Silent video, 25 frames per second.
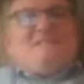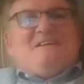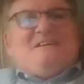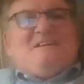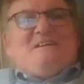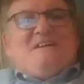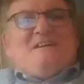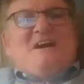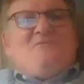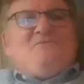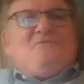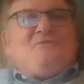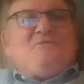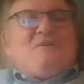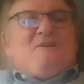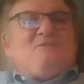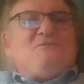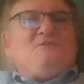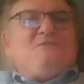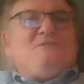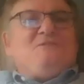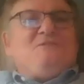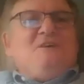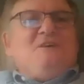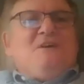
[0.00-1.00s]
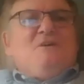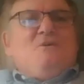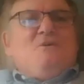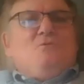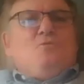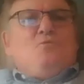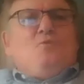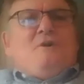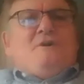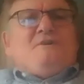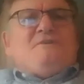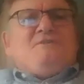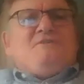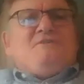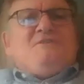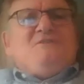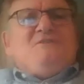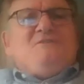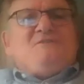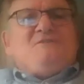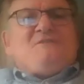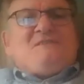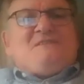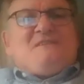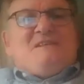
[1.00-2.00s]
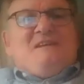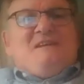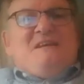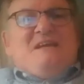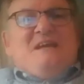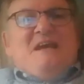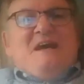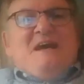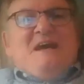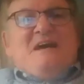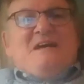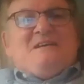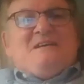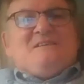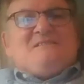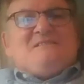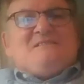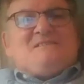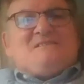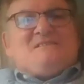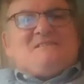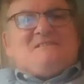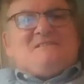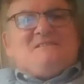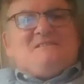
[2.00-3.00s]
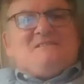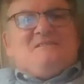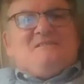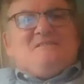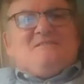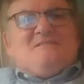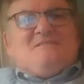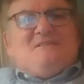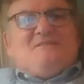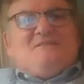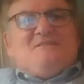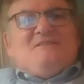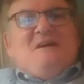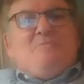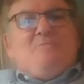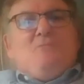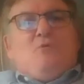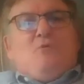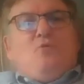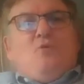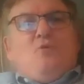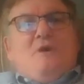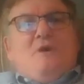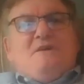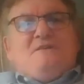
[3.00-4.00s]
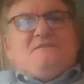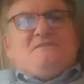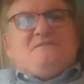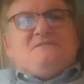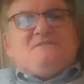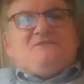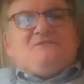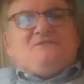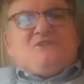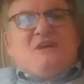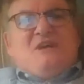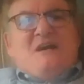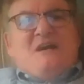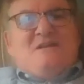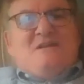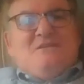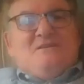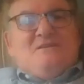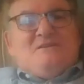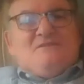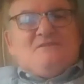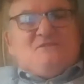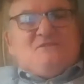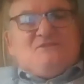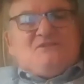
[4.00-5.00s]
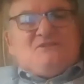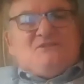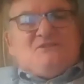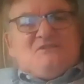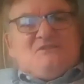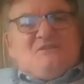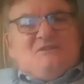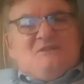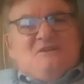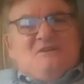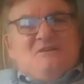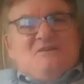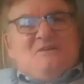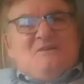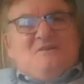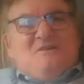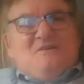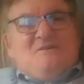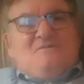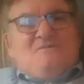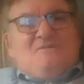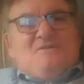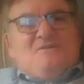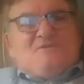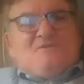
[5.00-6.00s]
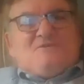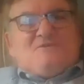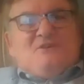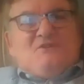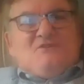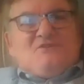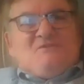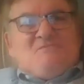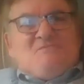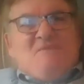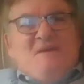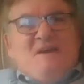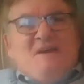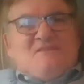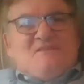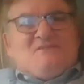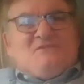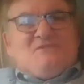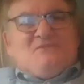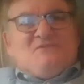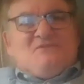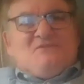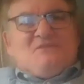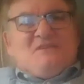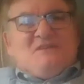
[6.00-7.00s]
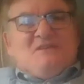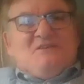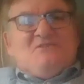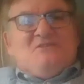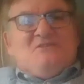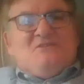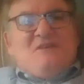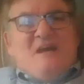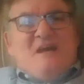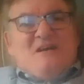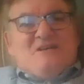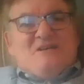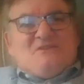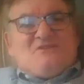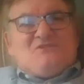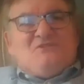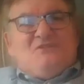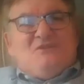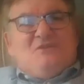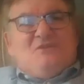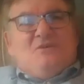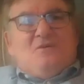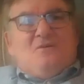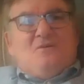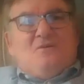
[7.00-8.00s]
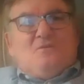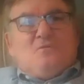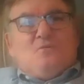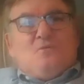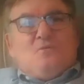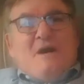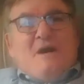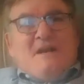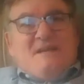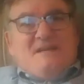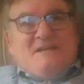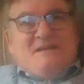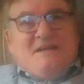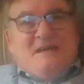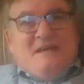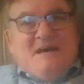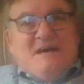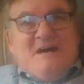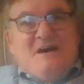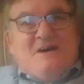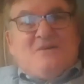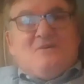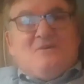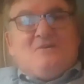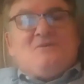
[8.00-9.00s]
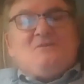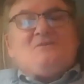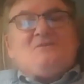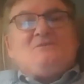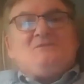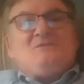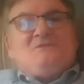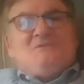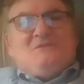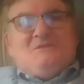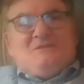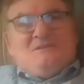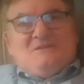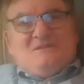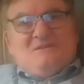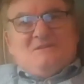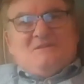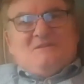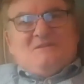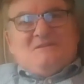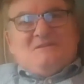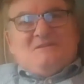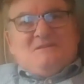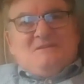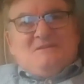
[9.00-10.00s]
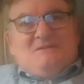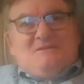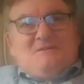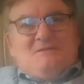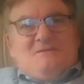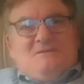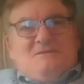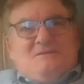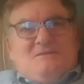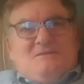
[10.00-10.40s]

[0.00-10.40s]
uh, Alfred, what do you see as the number one challenge for Toastmasters International right now? For